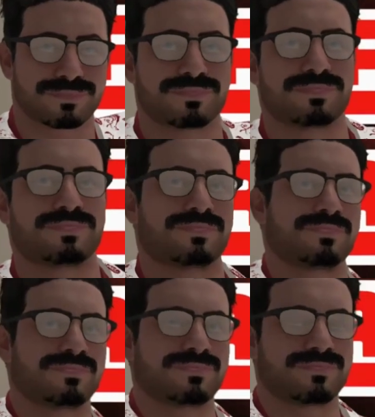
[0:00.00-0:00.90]
to
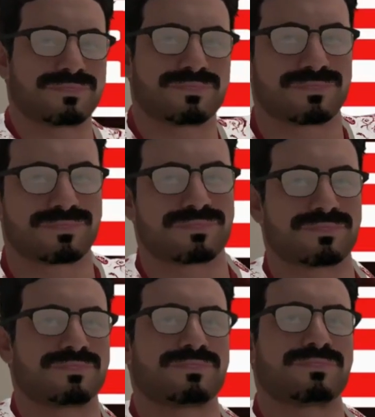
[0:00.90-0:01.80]
change
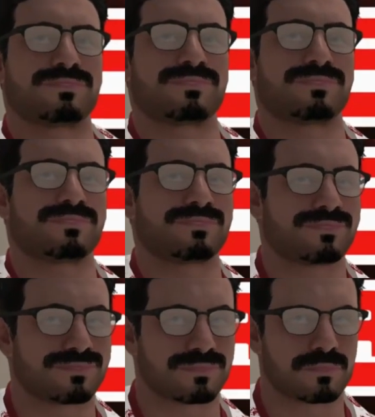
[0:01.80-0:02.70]
his
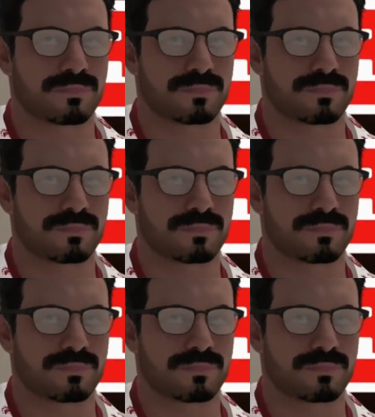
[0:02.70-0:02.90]
narrative.